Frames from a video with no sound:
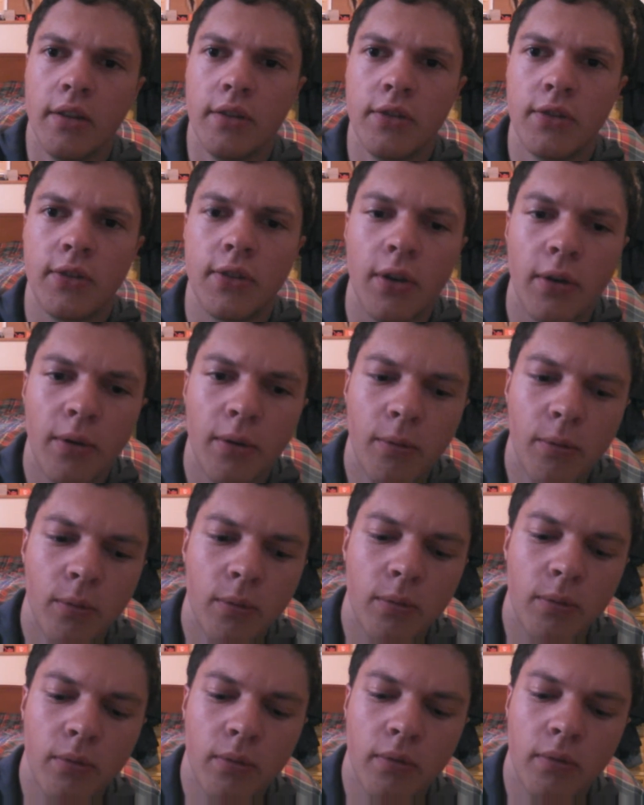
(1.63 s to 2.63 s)
So,
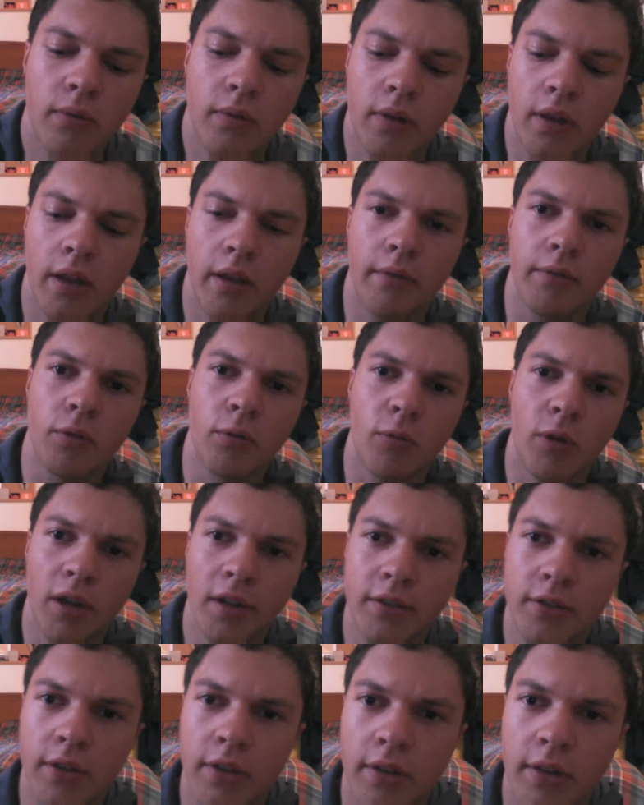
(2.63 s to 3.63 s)
if you're
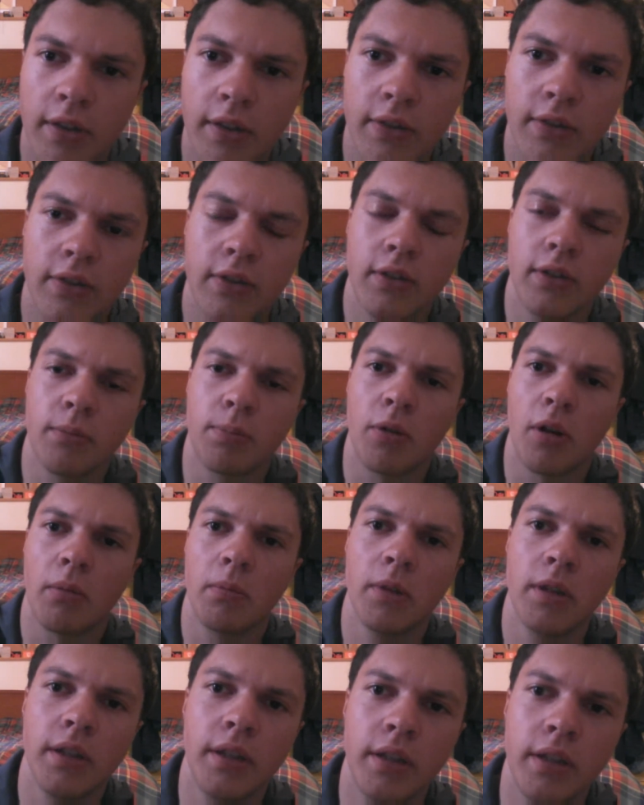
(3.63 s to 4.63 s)
watching this, you're
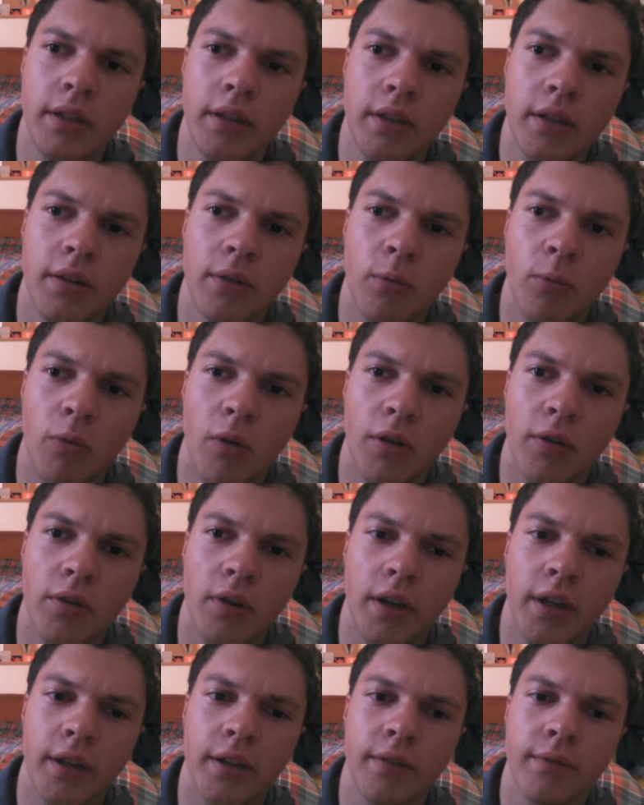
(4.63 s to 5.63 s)
probably
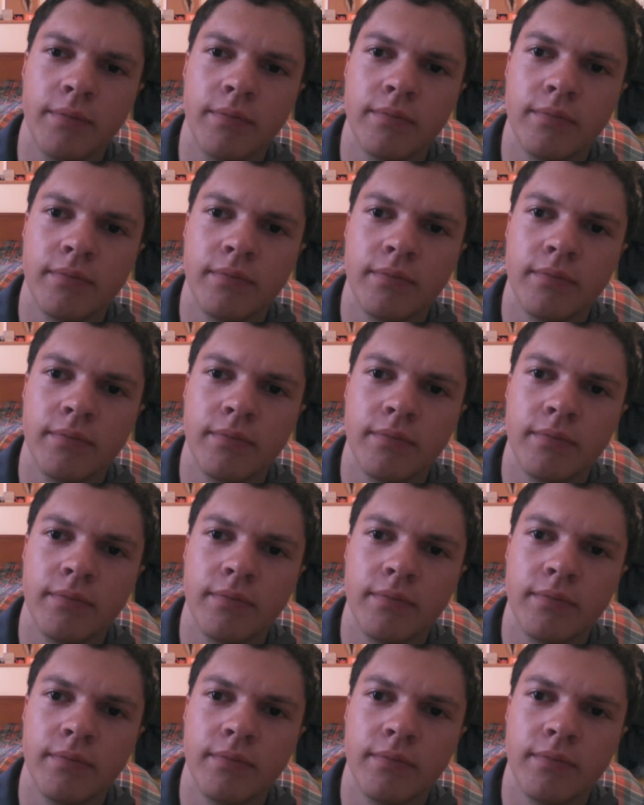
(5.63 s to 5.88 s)
wondering,